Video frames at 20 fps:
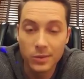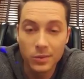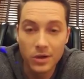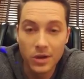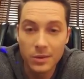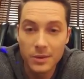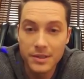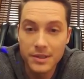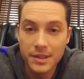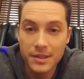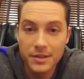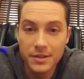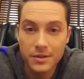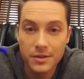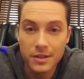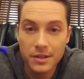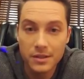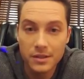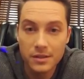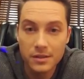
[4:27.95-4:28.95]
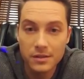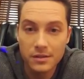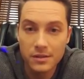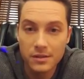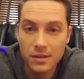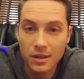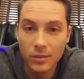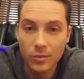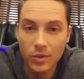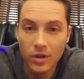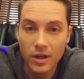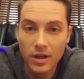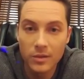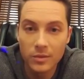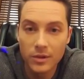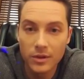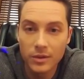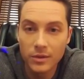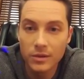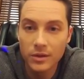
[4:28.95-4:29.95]
we're always on the streets somewhere.
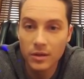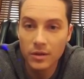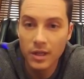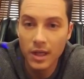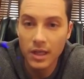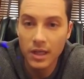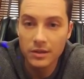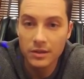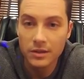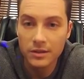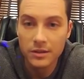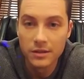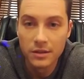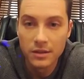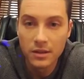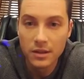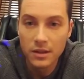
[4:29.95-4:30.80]
We're doing locations.